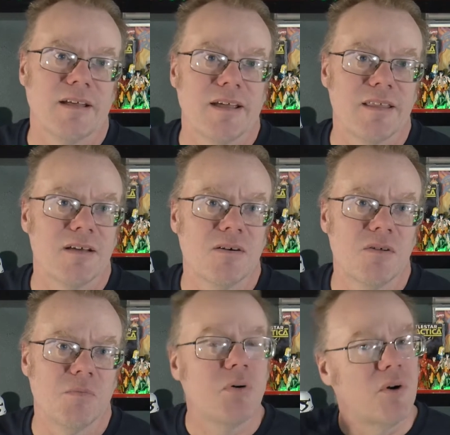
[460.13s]
And the
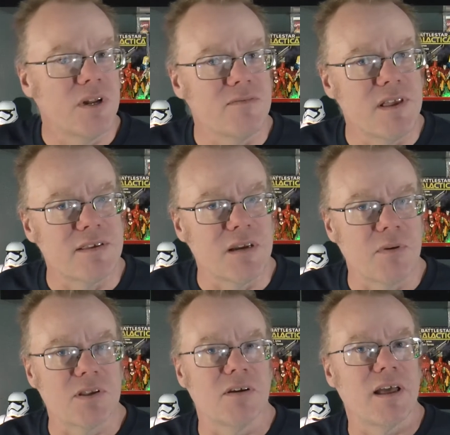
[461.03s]
whole point of this
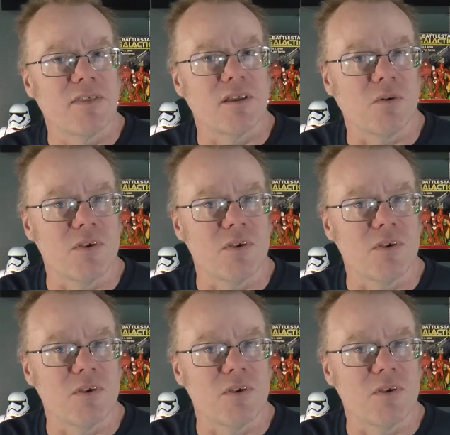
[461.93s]
episode, I think,